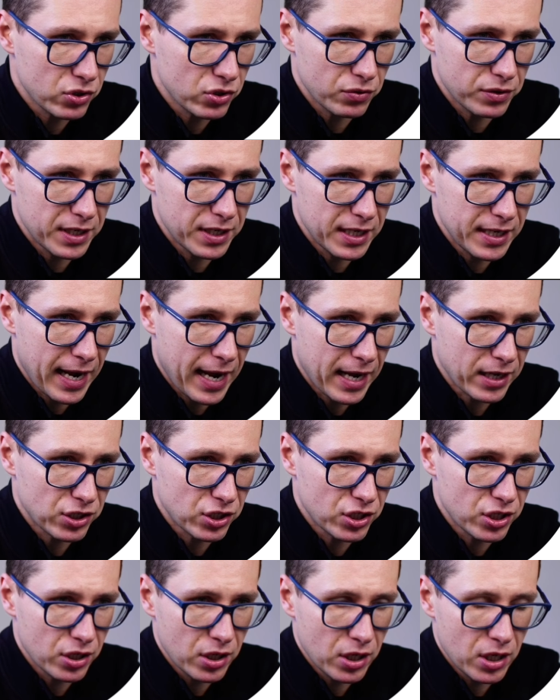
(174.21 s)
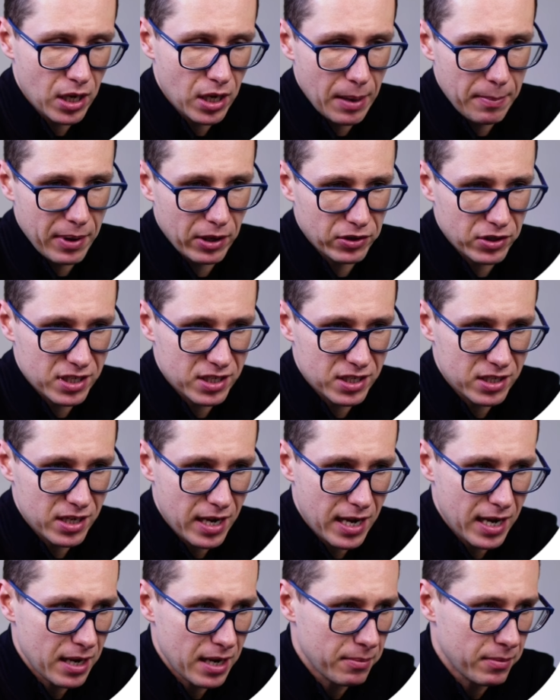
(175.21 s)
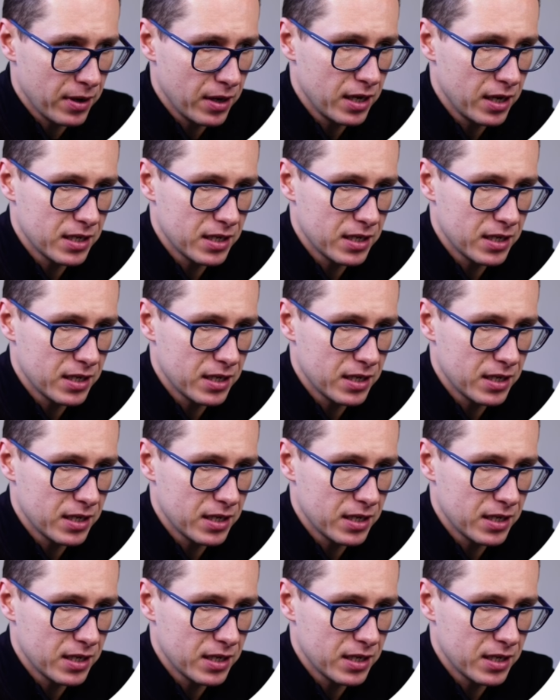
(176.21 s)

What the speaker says: So detached, about the same.